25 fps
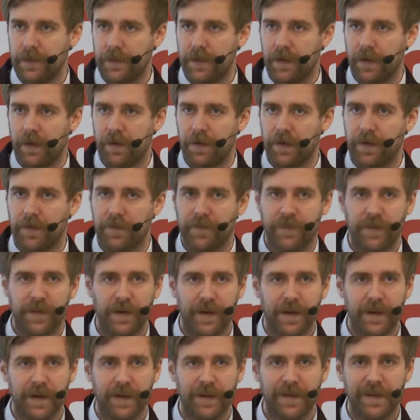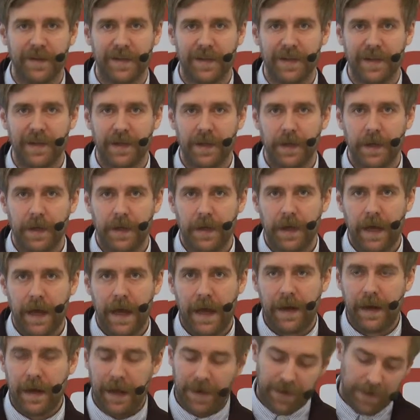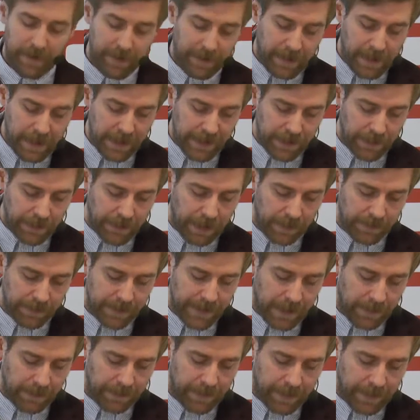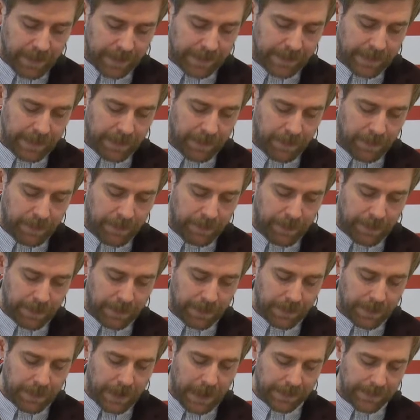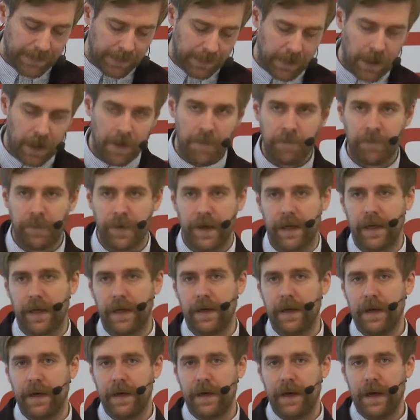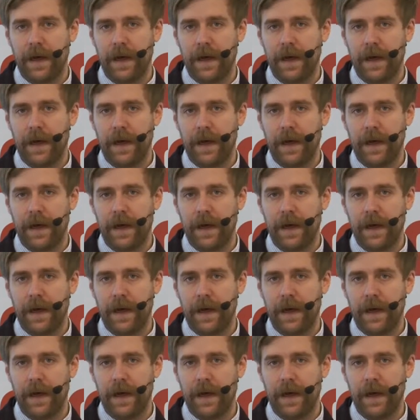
A lot of, uh, and, and the issue comes down to this, that Uber as a company